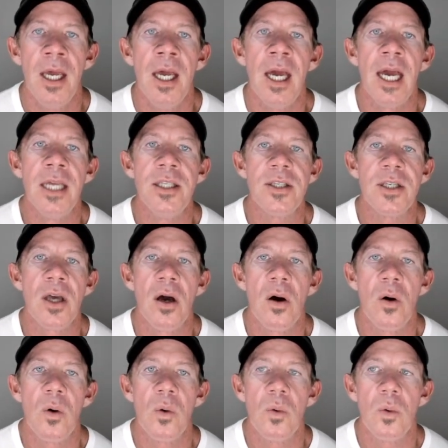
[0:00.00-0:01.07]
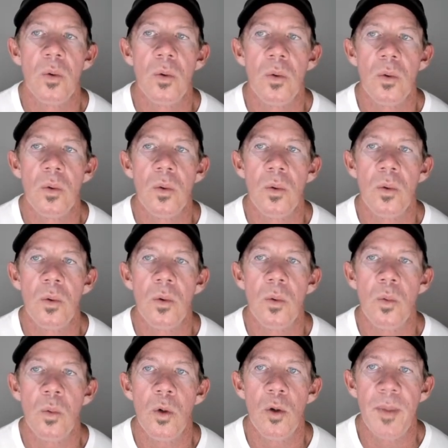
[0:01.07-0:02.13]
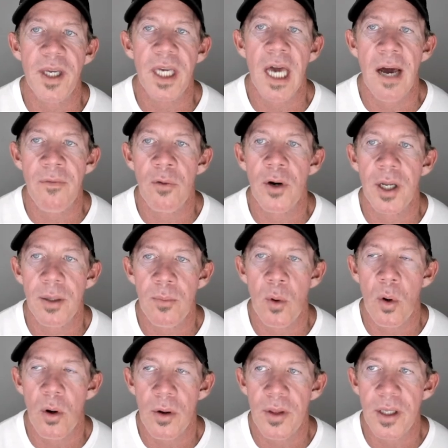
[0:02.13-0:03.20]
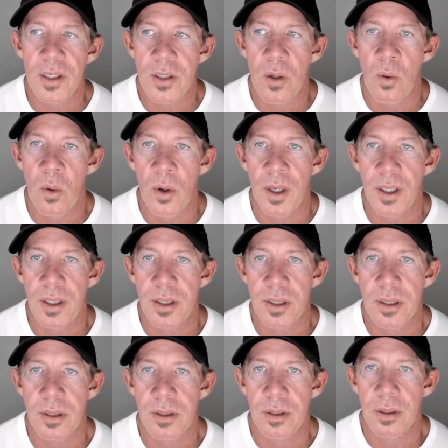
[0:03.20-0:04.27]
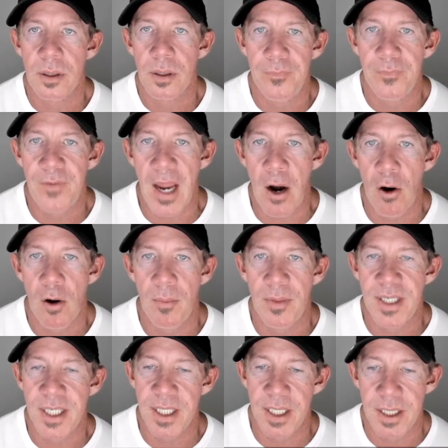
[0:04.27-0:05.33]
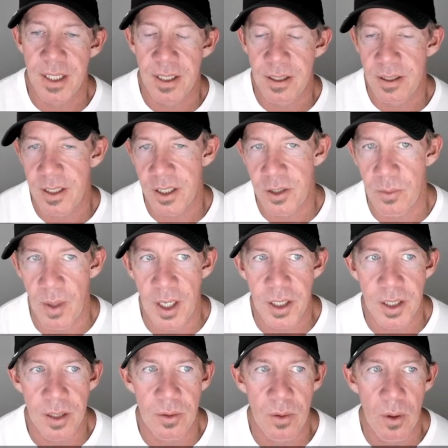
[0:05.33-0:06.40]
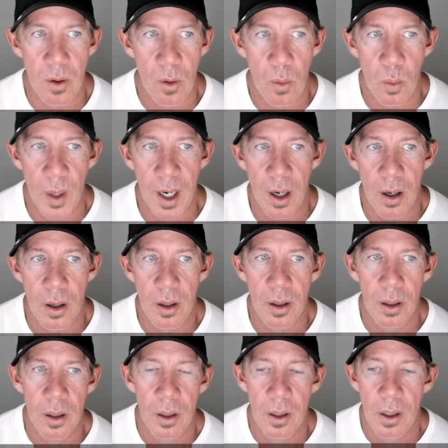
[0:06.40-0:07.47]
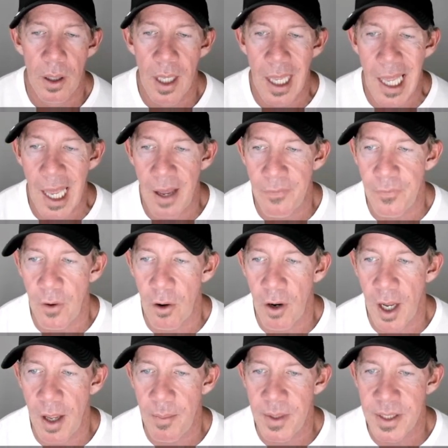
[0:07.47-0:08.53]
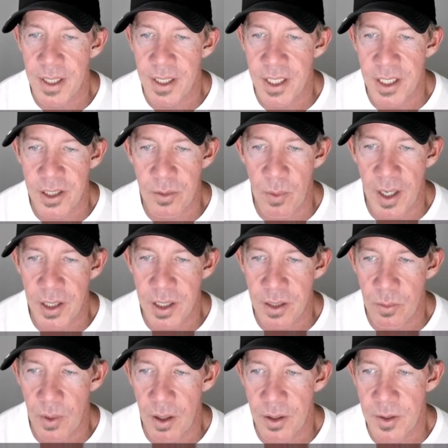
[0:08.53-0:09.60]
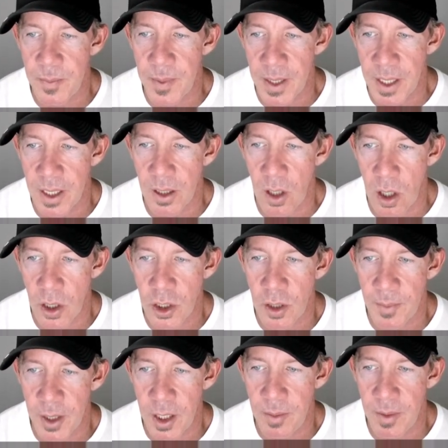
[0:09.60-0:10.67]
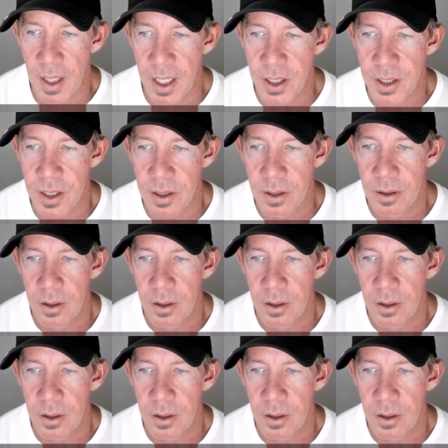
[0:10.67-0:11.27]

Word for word: And so we'll be covering more of these coins. Ferrum is in a situation where FRM is in a situation where it's been in long-term accumulation